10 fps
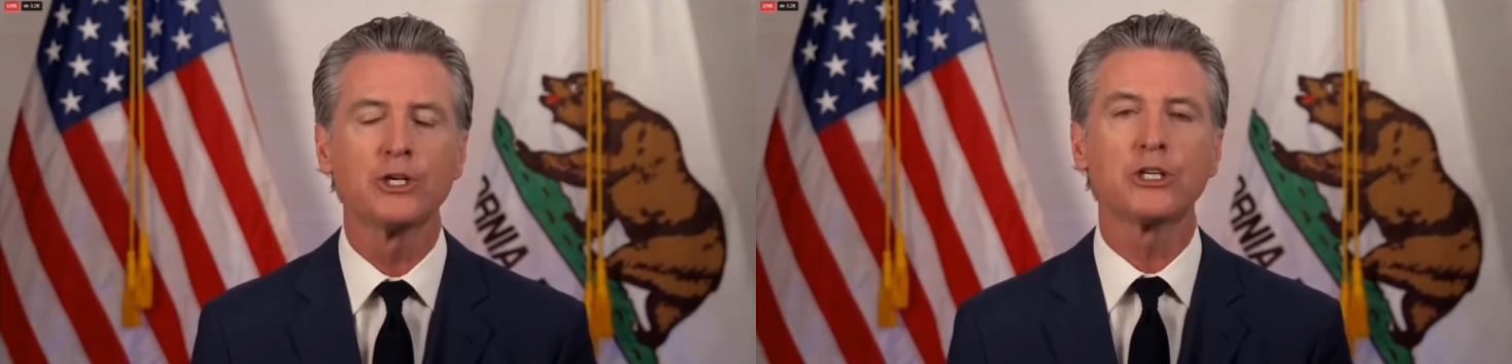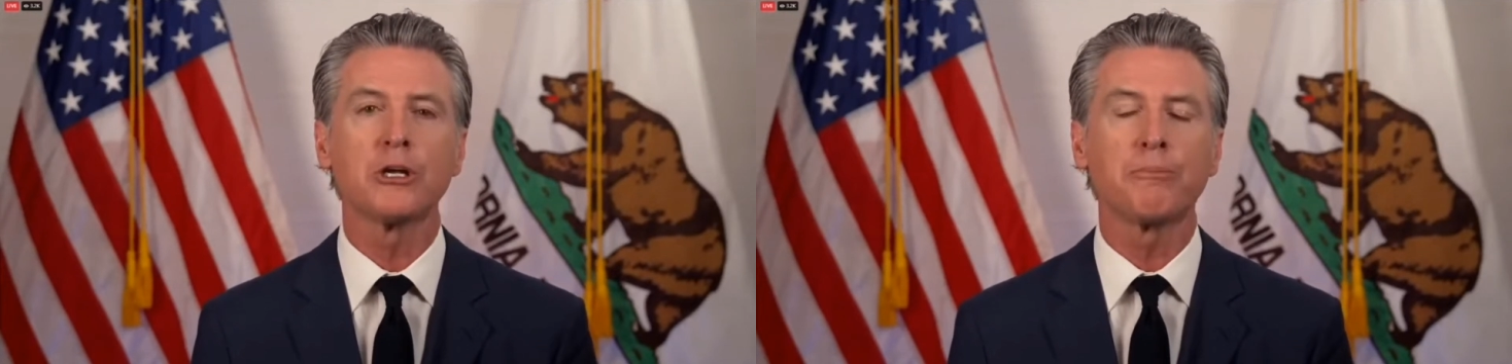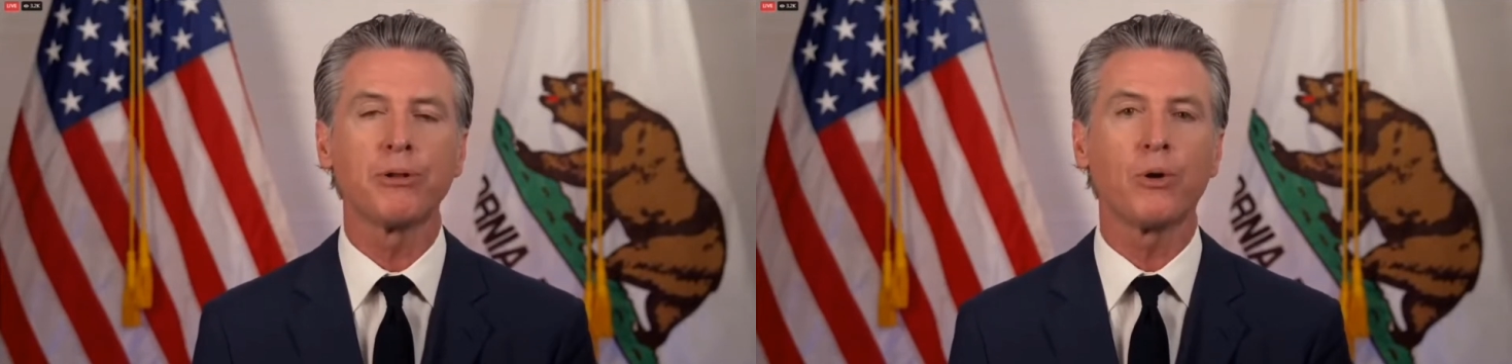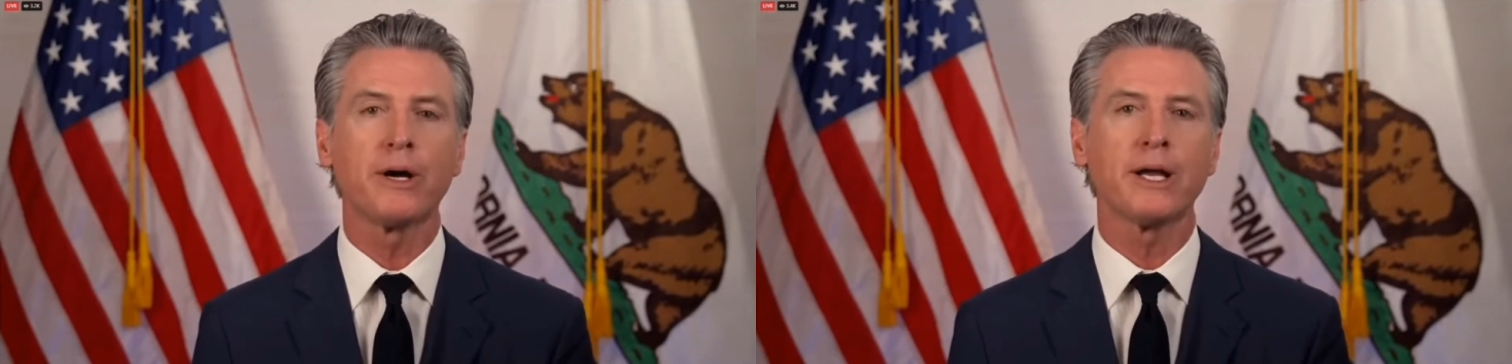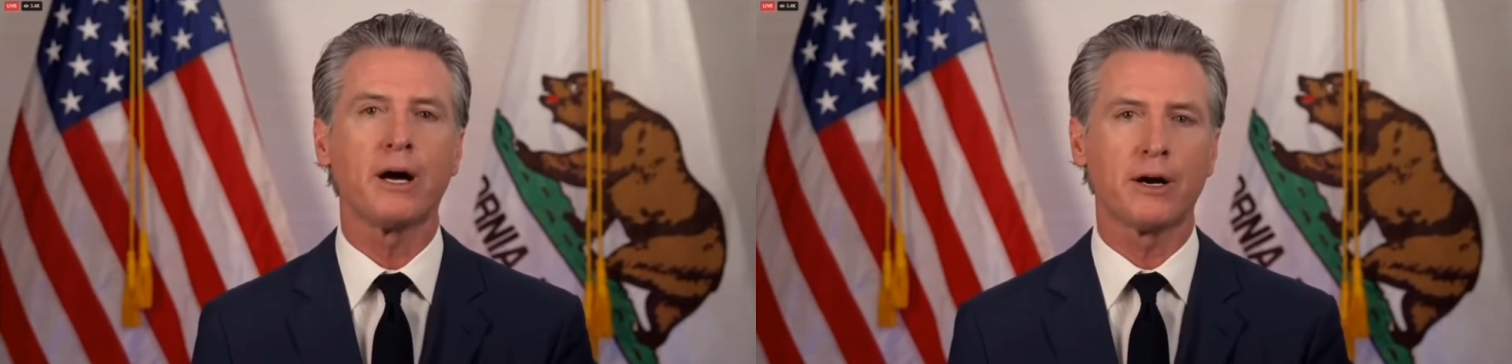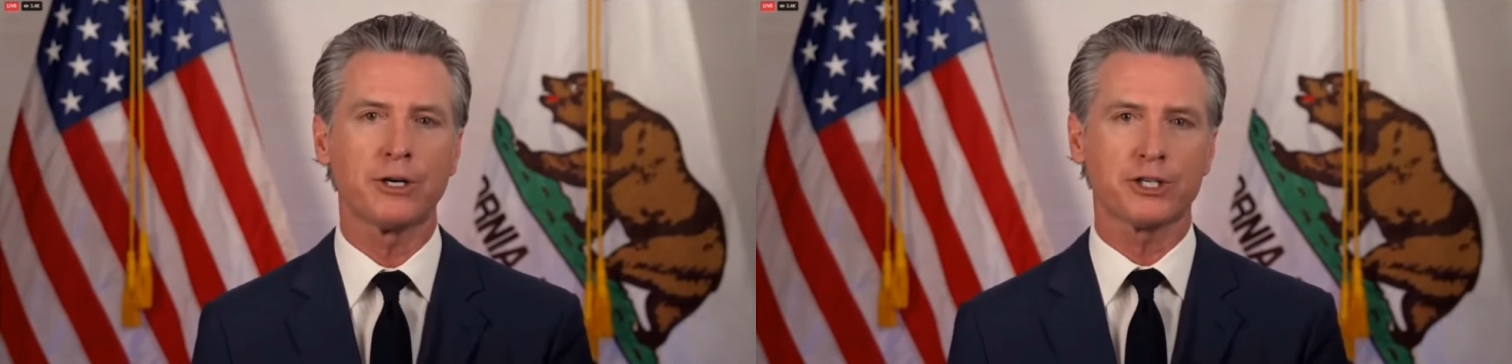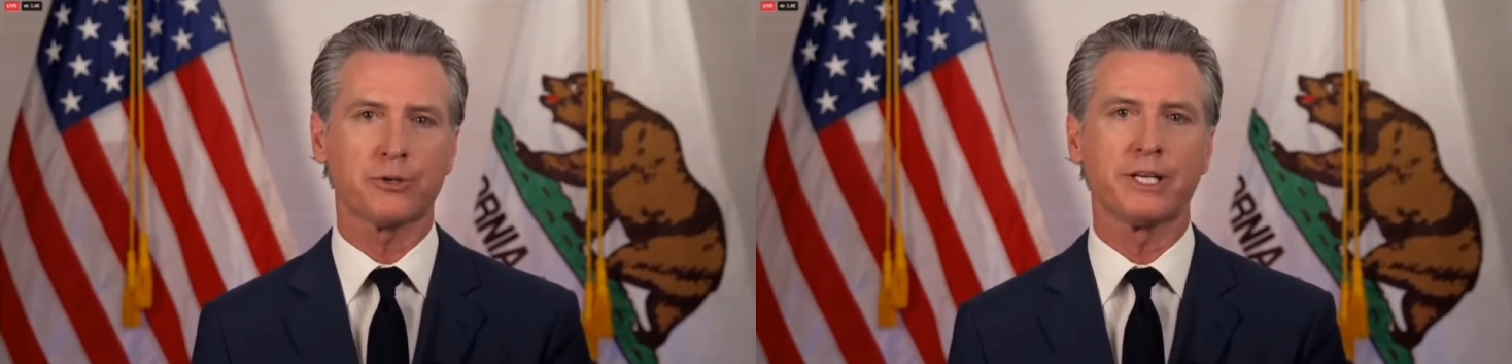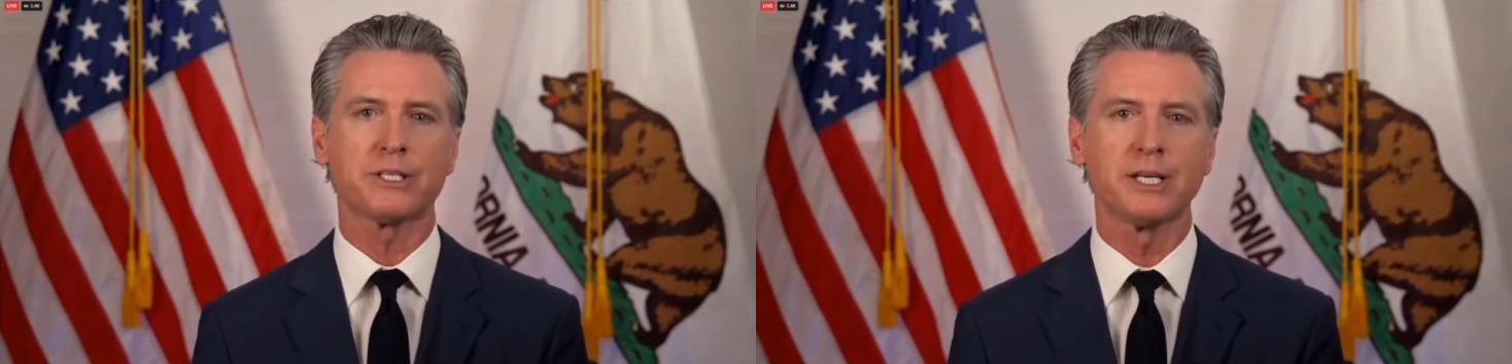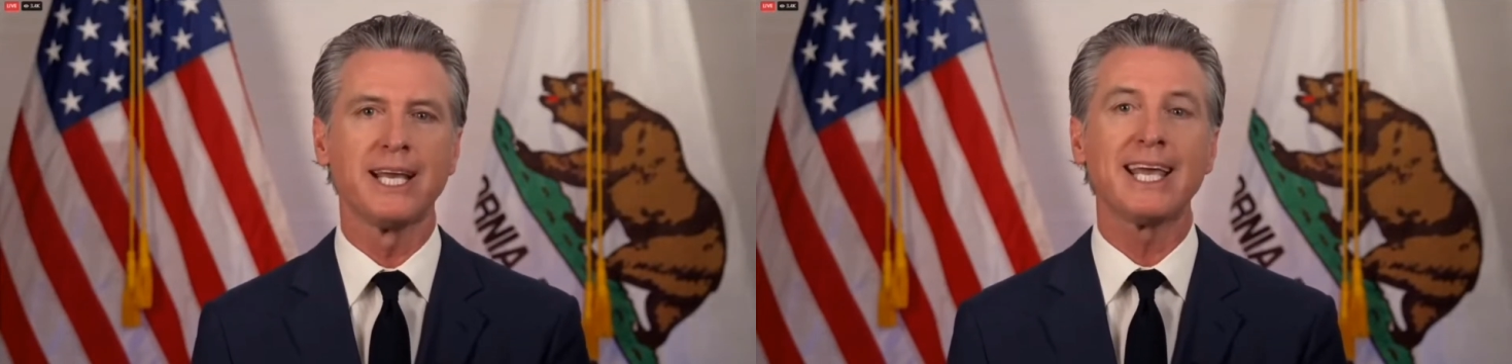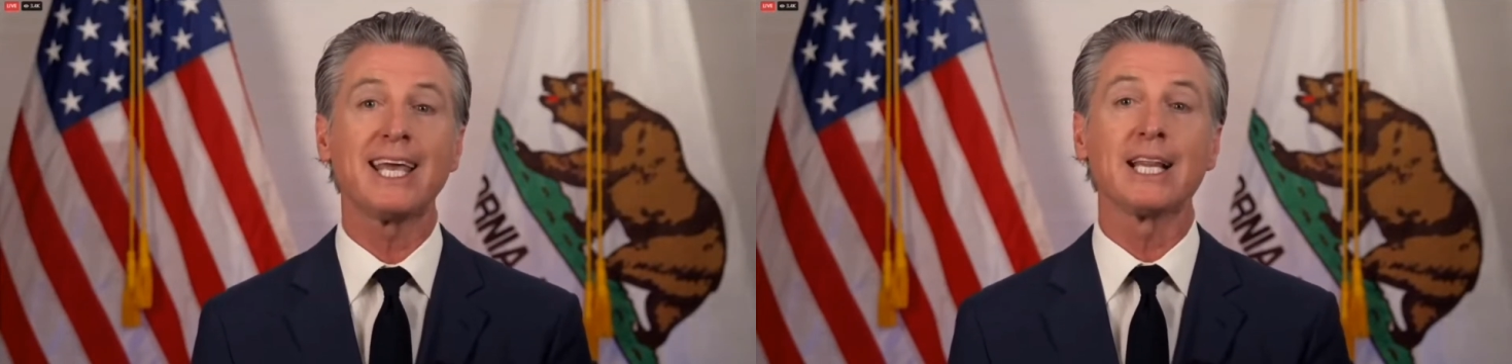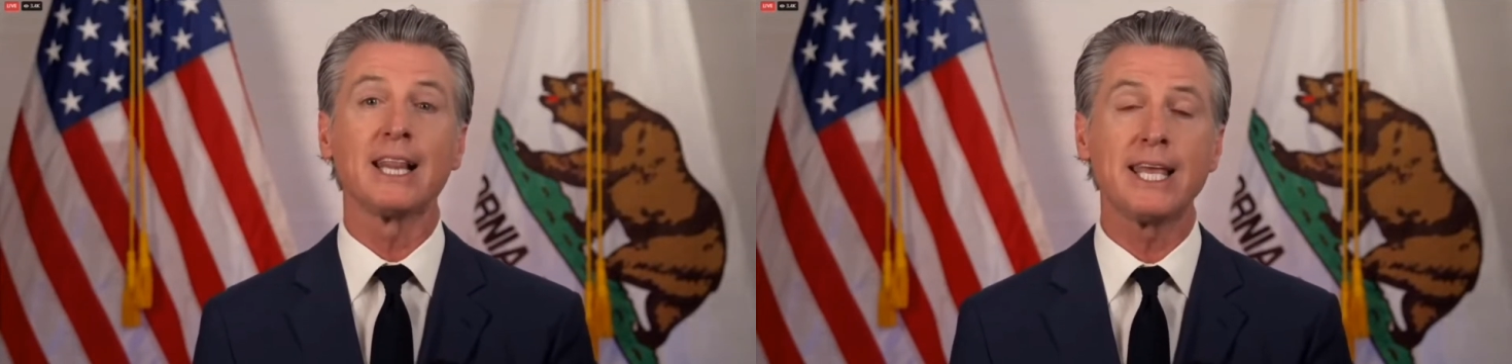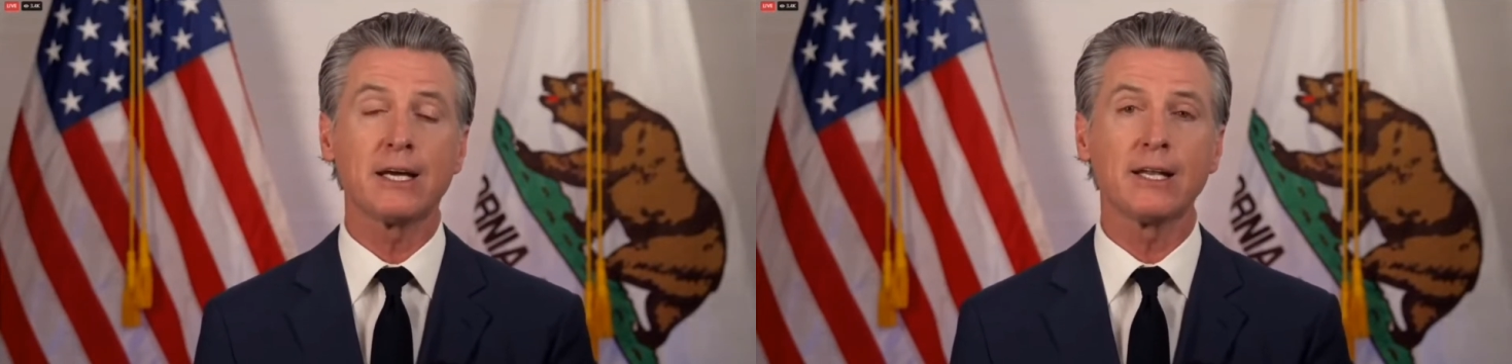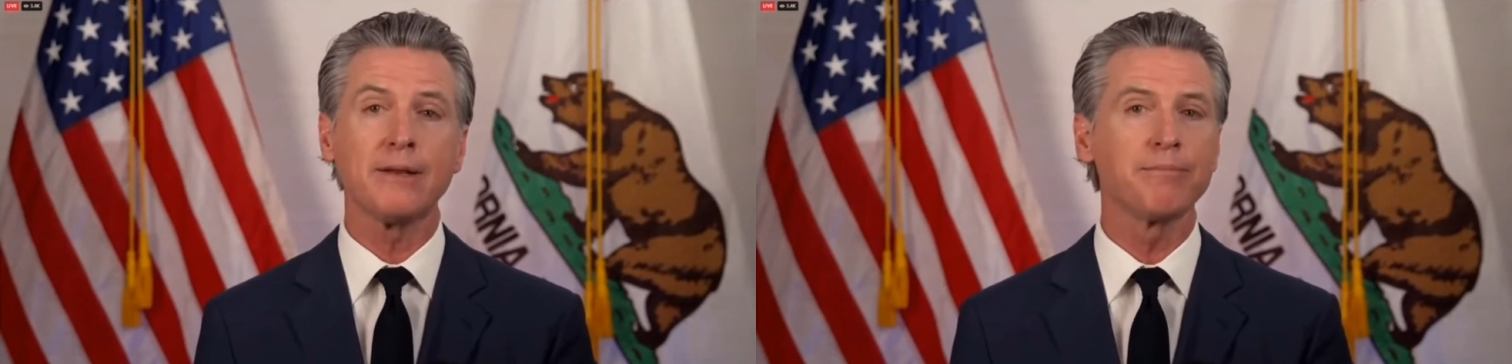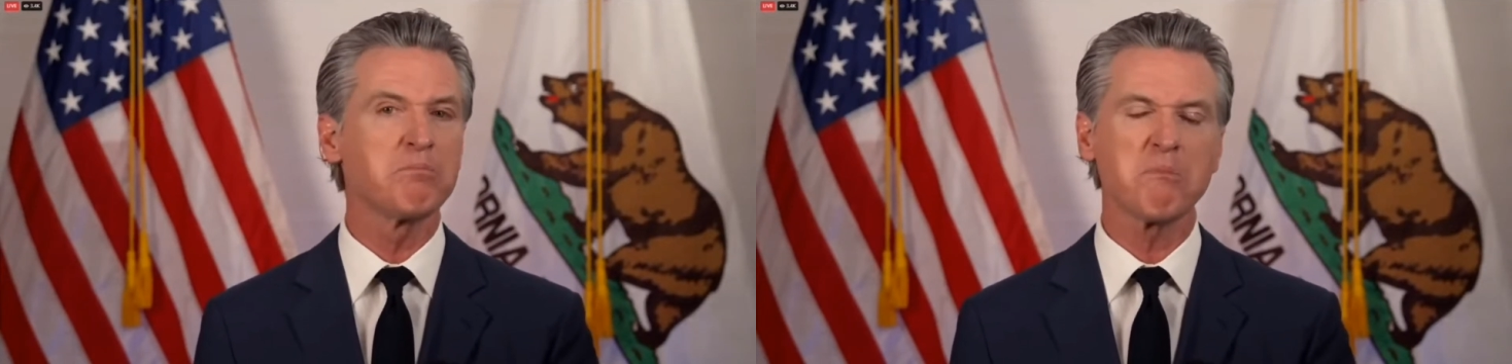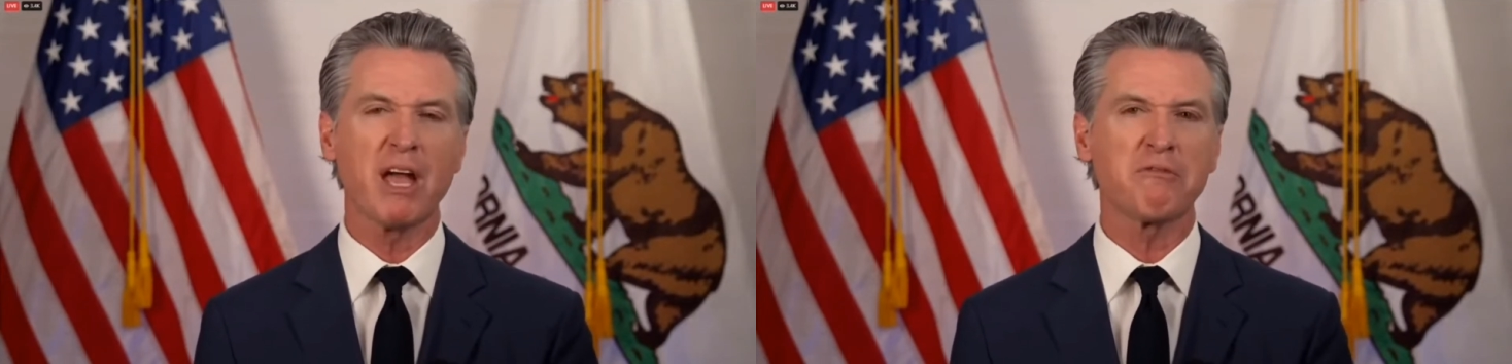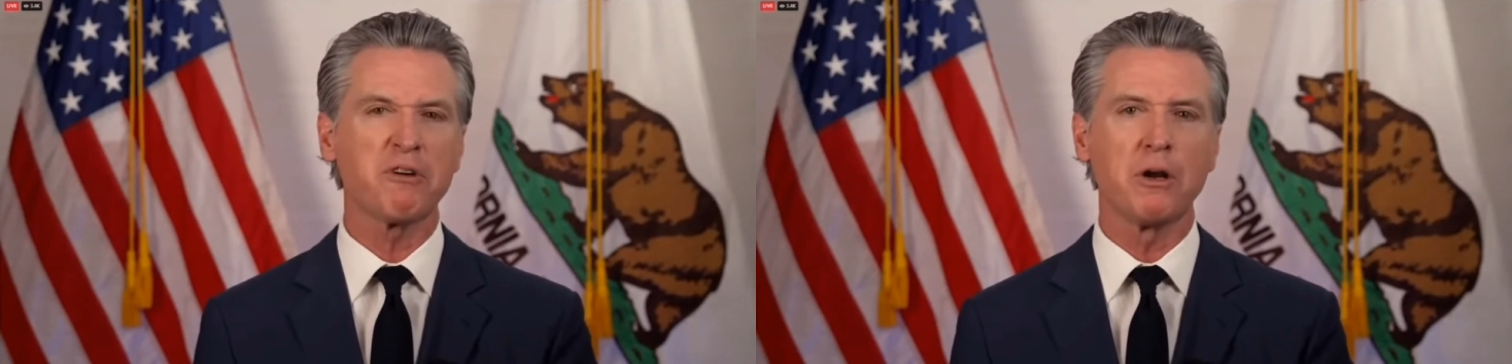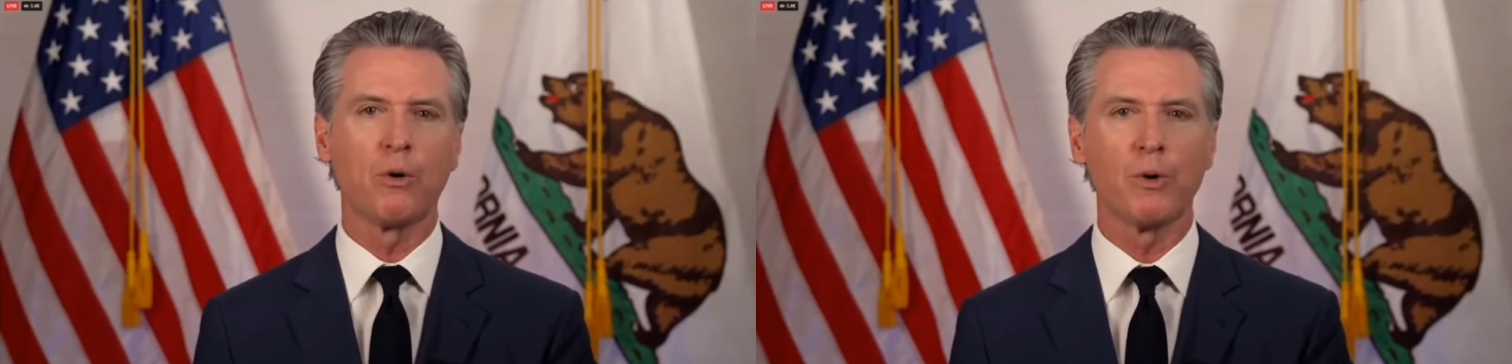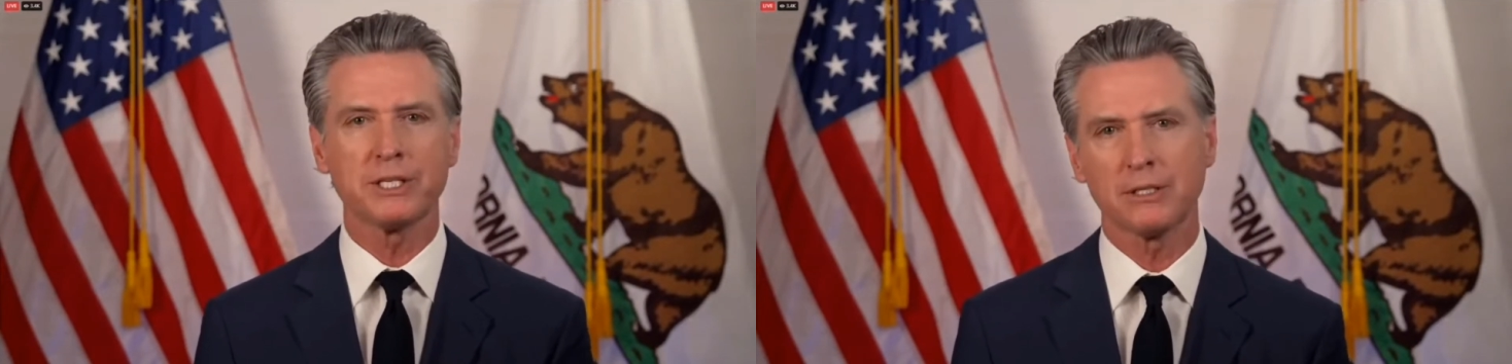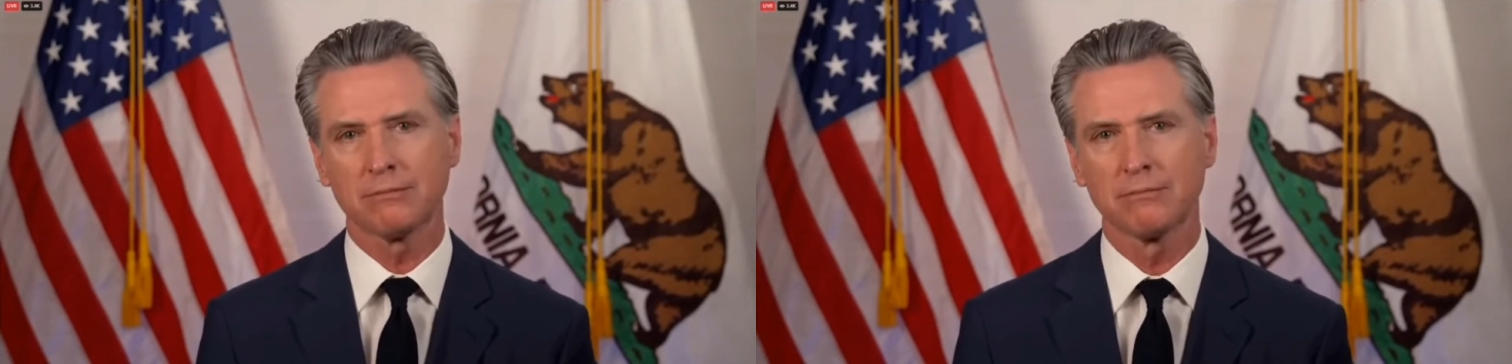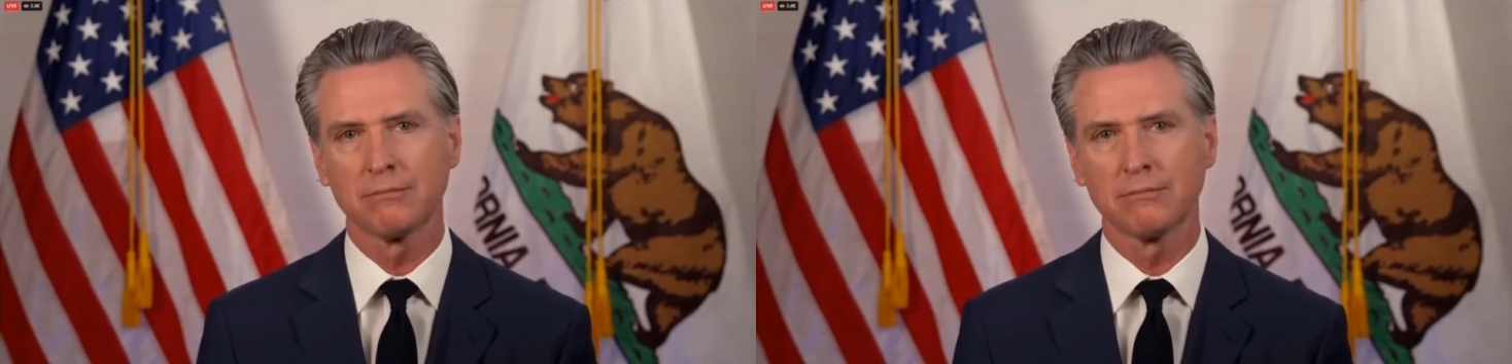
to deploy on our streets, illegally and for no reason.